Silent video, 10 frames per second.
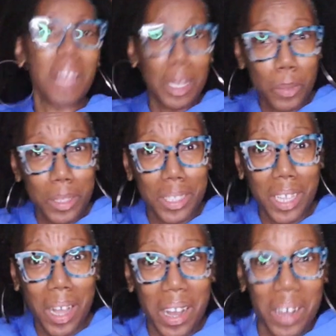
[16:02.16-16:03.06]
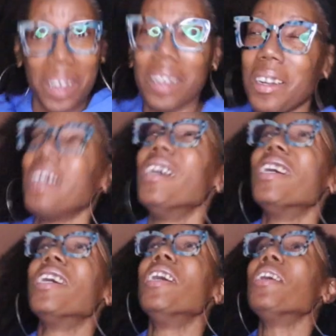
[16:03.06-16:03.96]
That's what the uh,
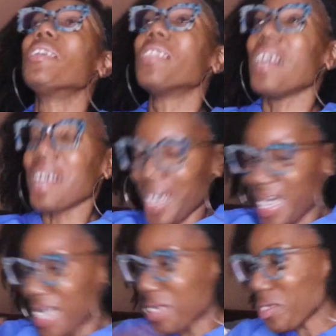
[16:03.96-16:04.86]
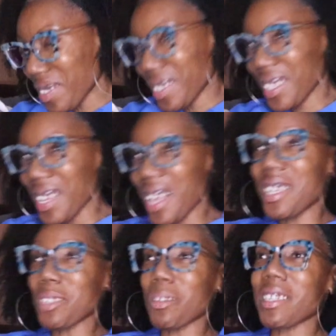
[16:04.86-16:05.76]

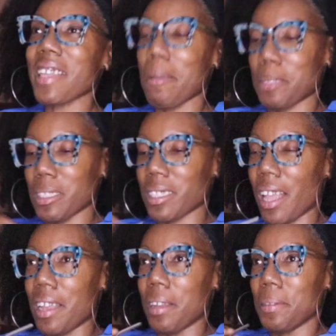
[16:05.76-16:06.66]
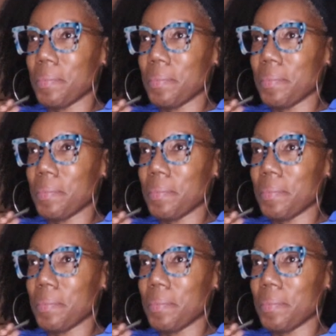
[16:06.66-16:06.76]
That's what the captions say.